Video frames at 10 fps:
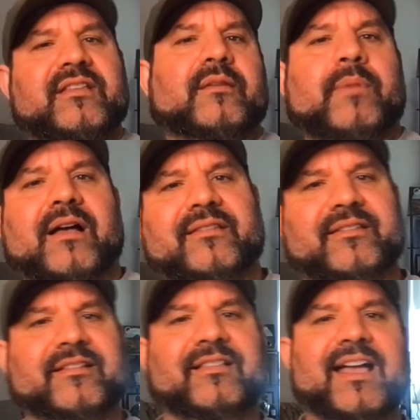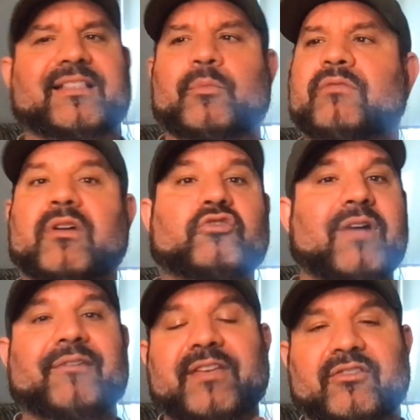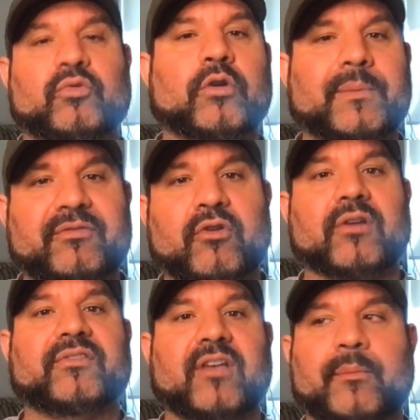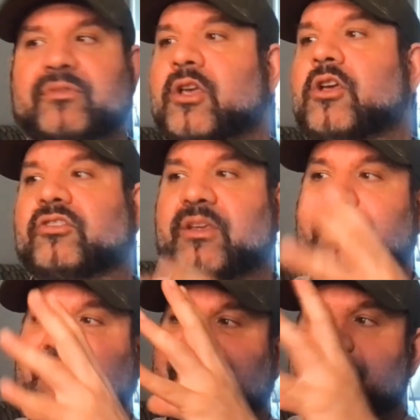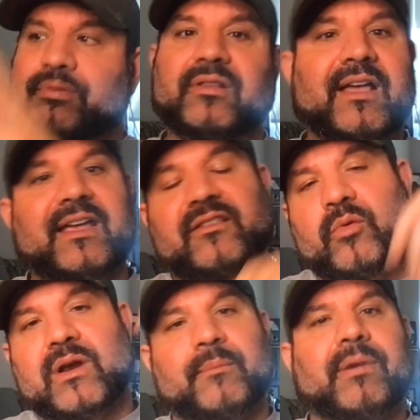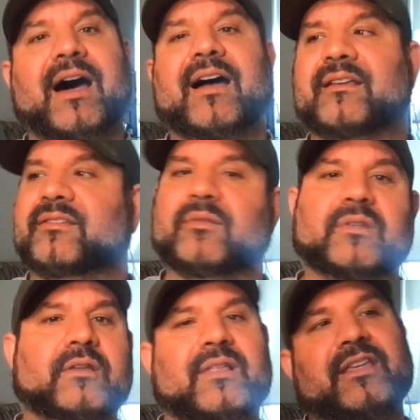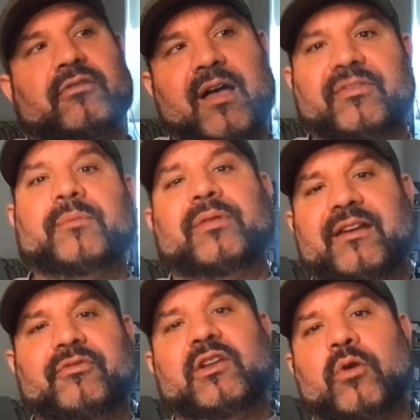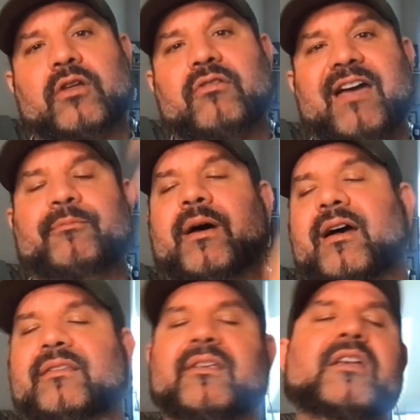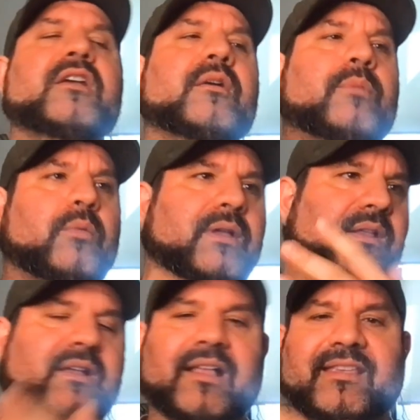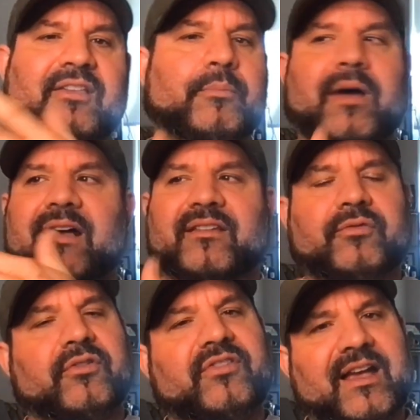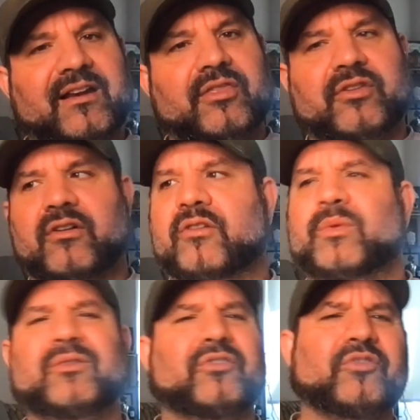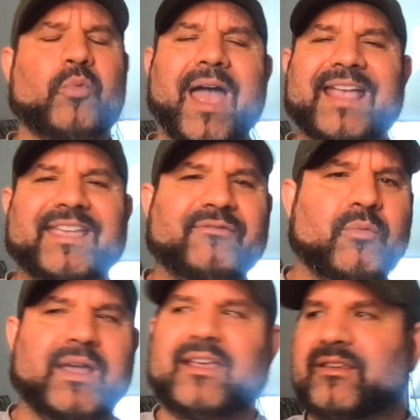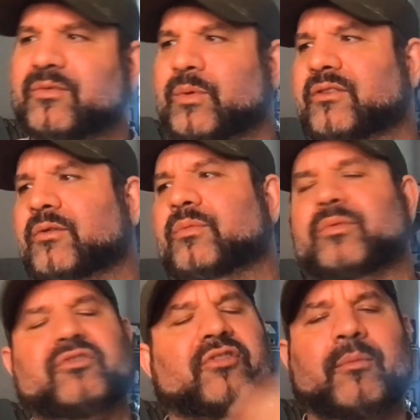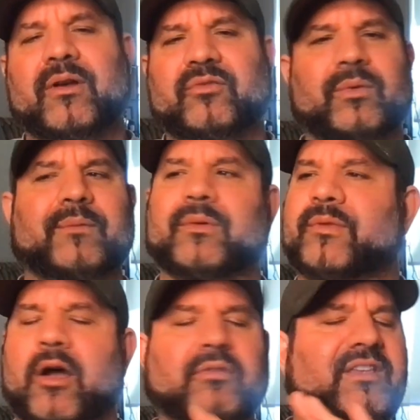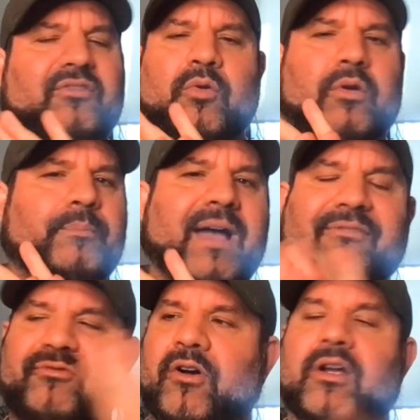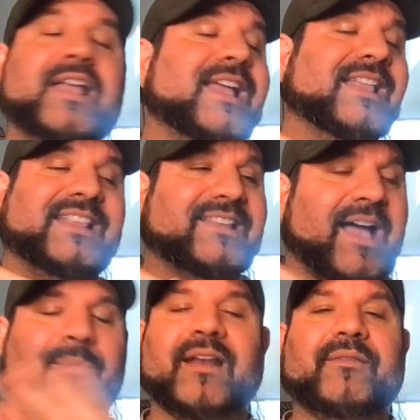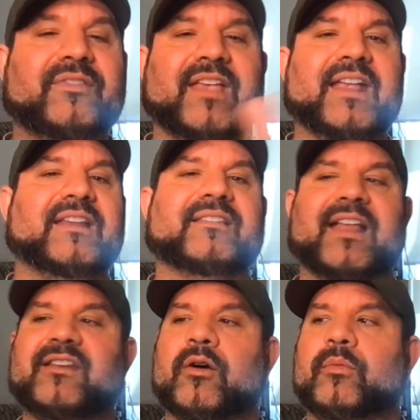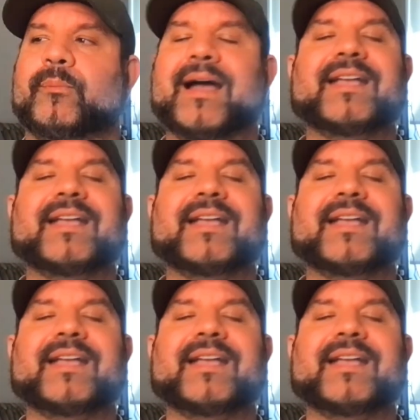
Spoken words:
then a box of Select, and we run DraftKings tournaments for our subs. So you basically play to win a box. Like, you're obviously playing for the autograph box, but we got the other boxes for second and third. We do swag giveaways. We do so much. Our Discord, by far, I'm not even saying this, and I know my